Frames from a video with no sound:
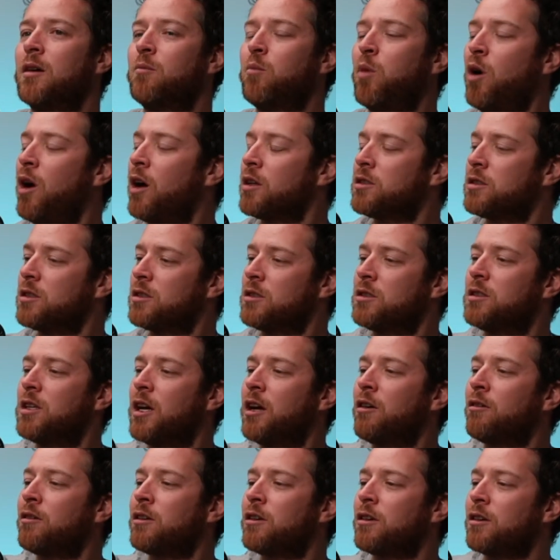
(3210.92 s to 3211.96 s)
Boston
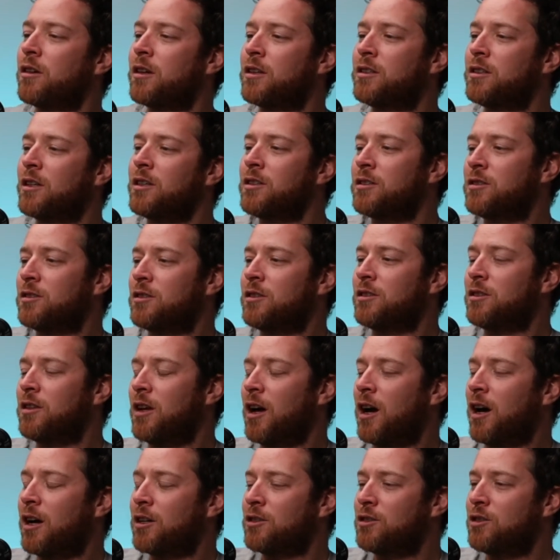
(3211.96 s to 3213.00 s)
Terrier that does
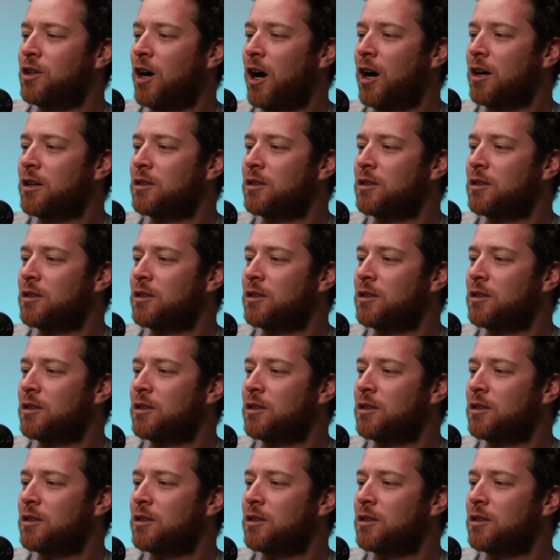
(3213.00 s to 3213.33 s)
dock